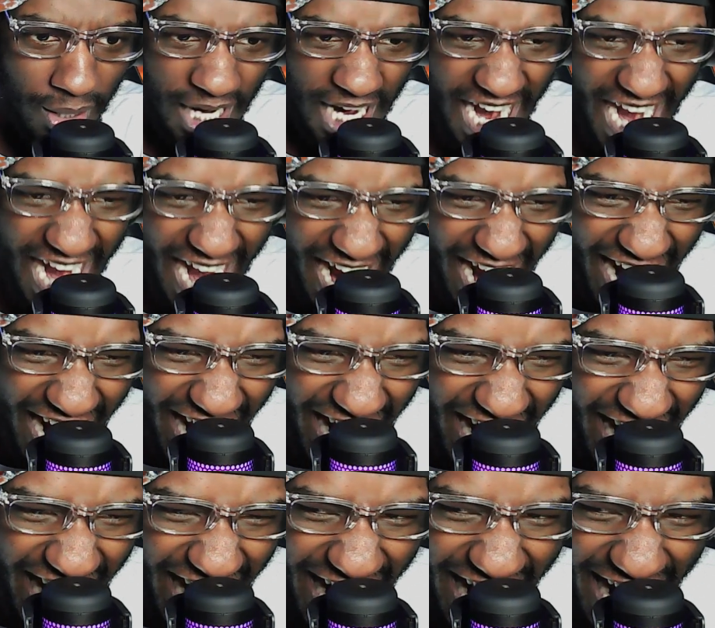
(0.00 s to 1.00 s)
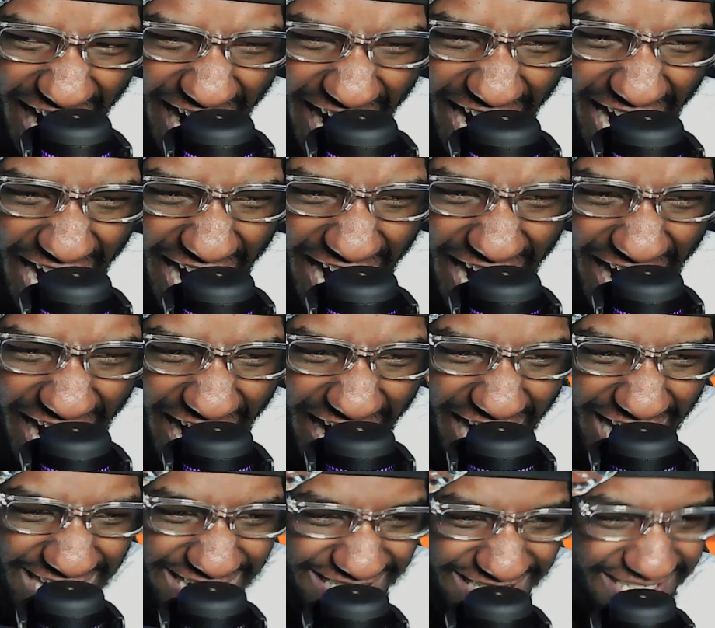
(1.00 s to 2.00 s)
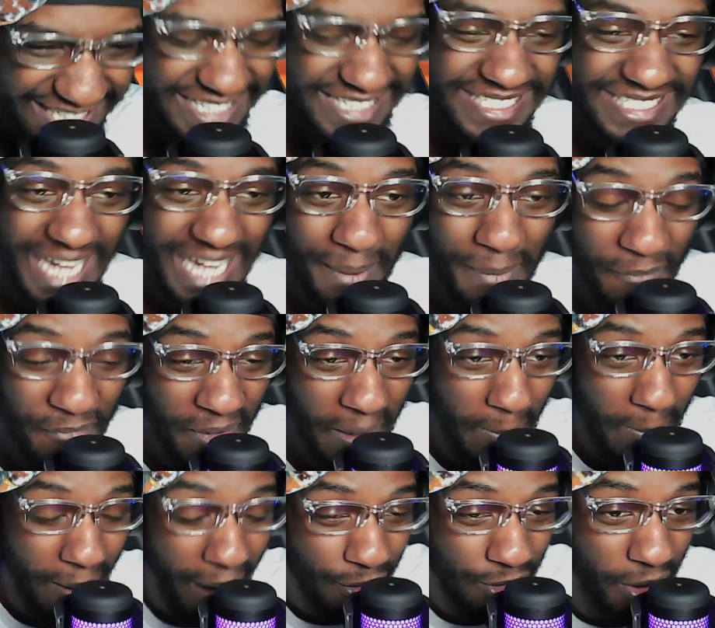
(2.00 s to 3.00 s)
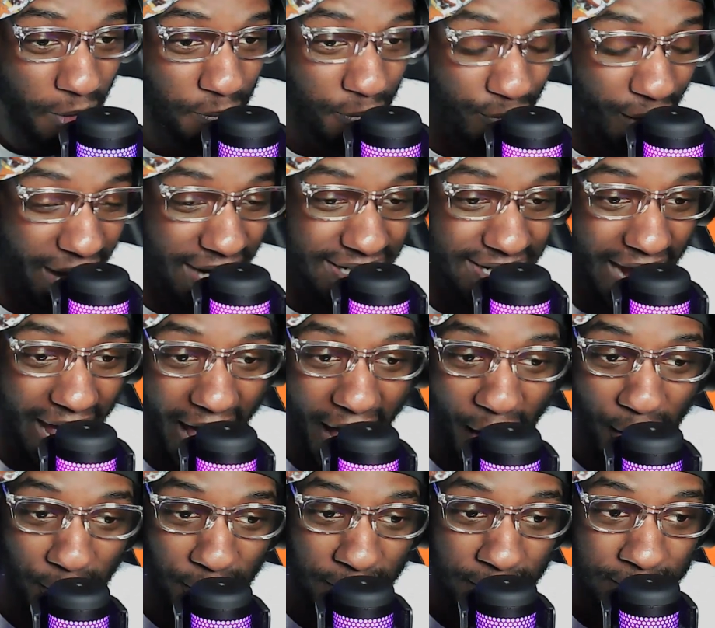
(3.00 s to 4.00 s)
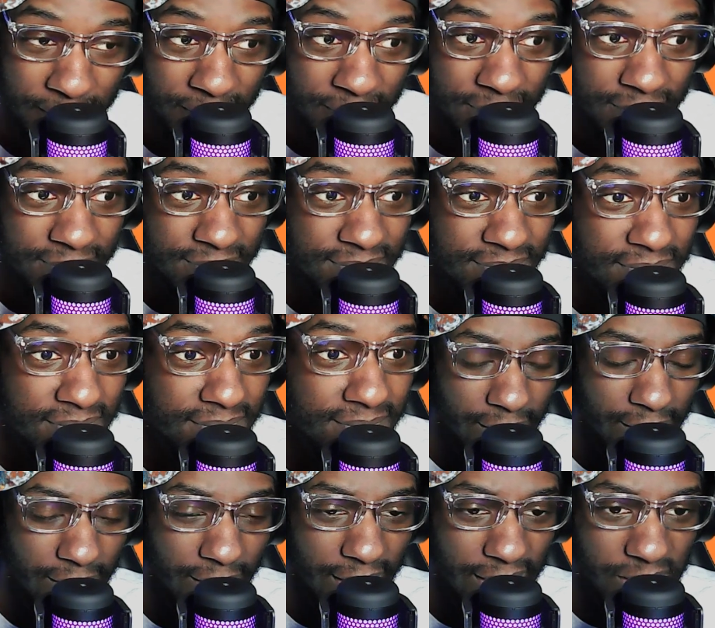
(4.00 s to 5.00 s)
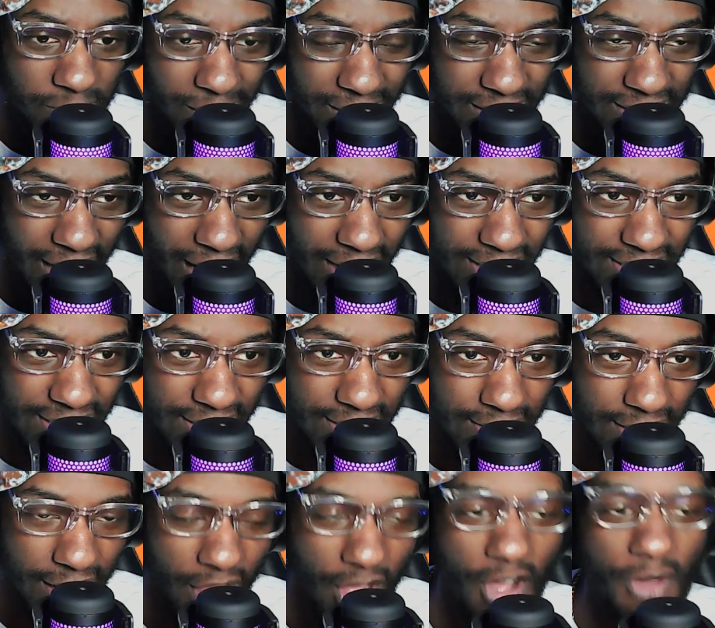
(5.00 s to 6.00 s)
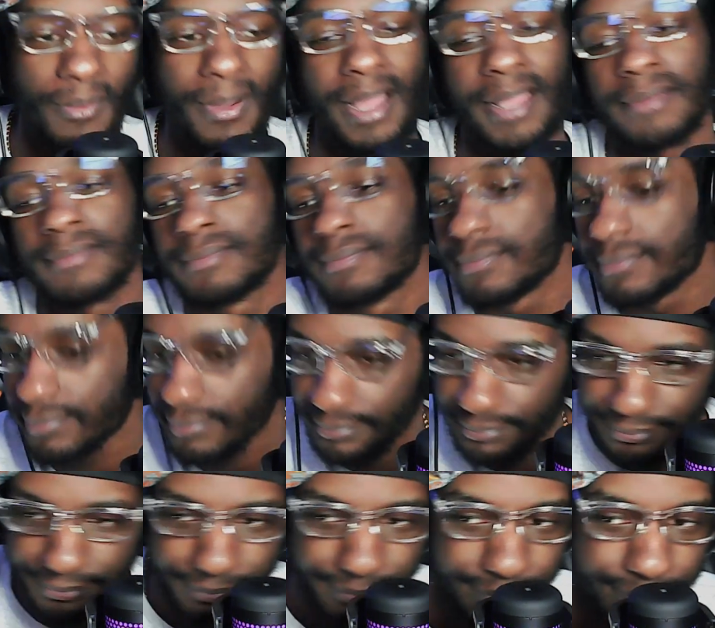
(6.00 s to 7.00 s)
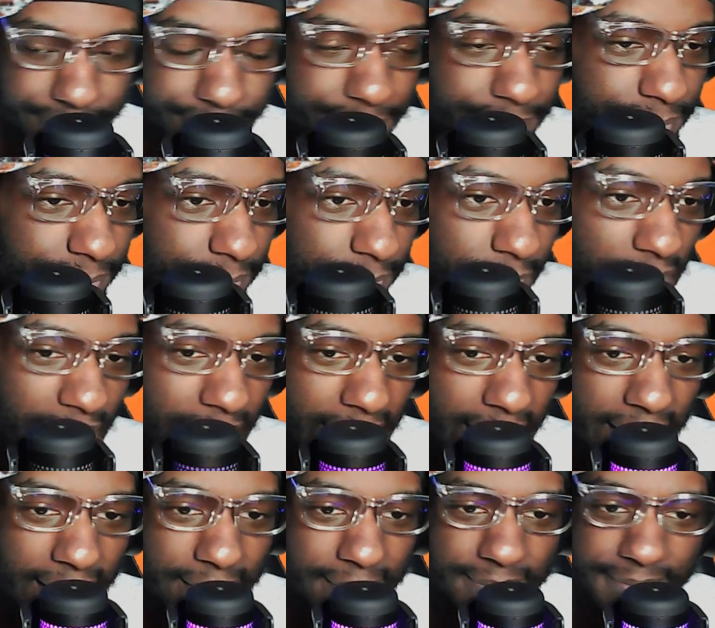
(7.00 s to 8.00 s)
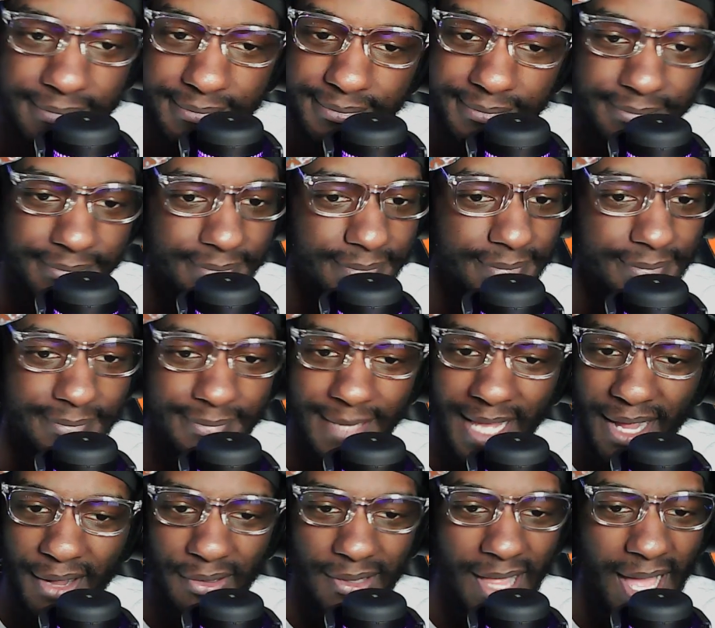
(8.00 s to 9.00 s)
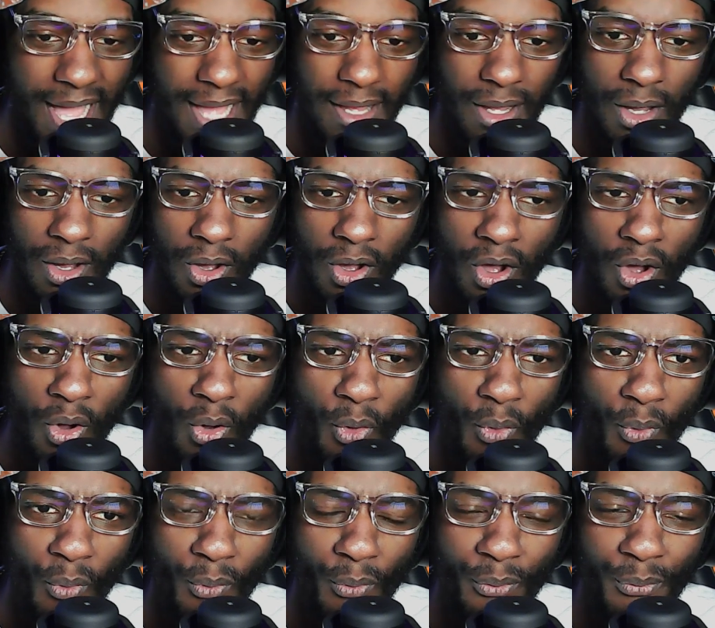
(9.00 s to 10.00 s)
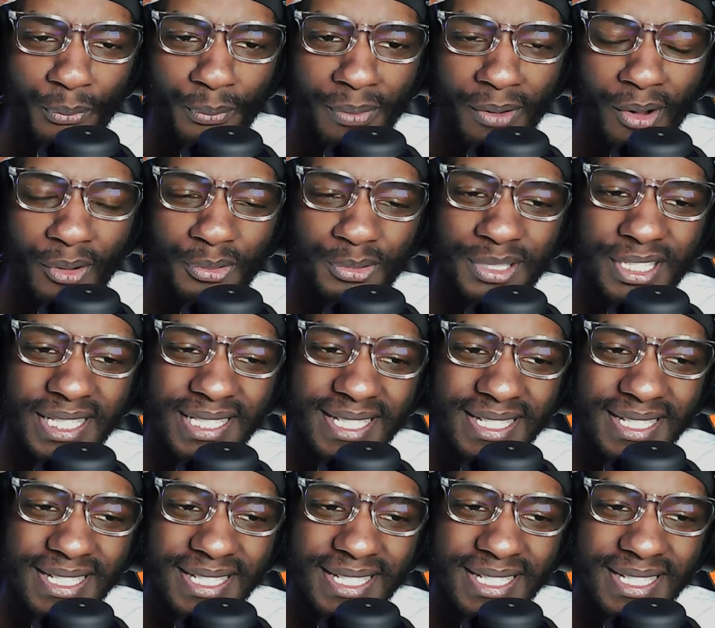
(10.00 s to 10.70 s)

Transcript: Ha! Damn it, finna power up right now. Is he about to dodge this? Oh my. Yeah. Not gonna lie. Oh, this